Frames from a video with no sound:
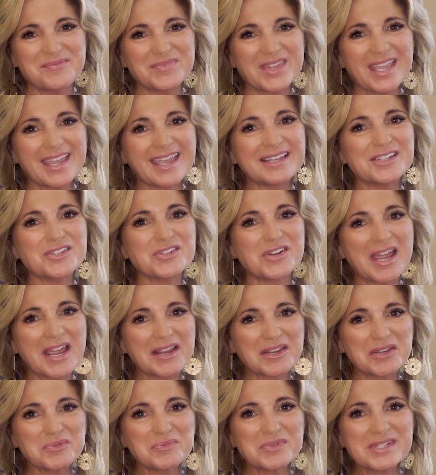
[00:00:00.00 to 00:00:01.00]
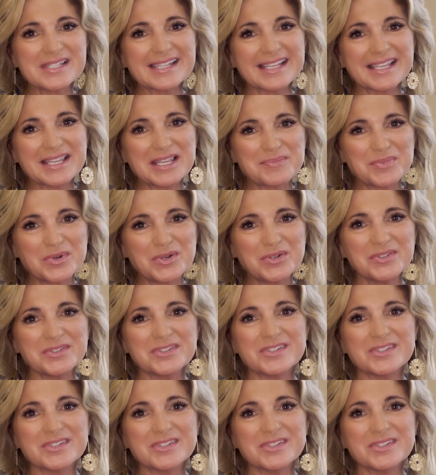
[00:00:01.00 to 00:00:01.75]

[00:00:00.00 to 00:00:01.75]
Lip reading: And Dragon was able